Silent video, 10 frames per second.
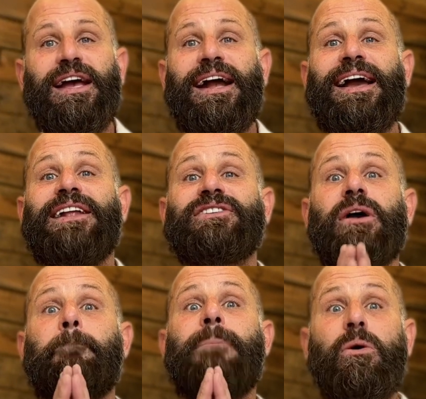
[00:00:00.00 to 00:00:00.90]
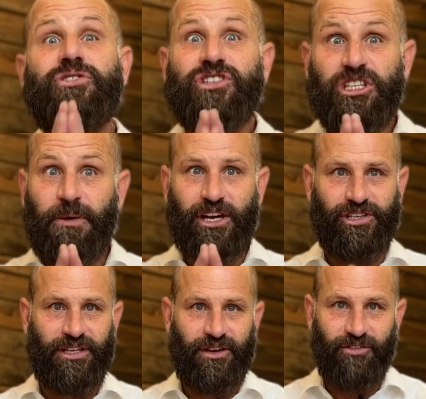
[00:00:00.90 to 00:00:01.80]
And it's most
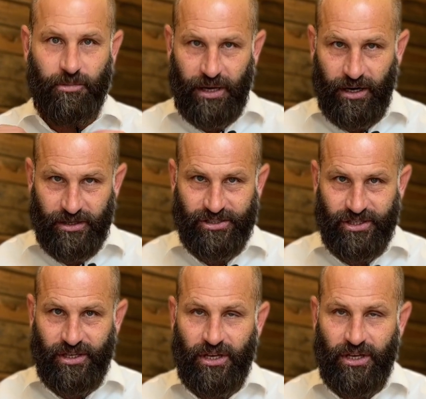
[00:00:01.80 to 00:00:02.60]
especially for parents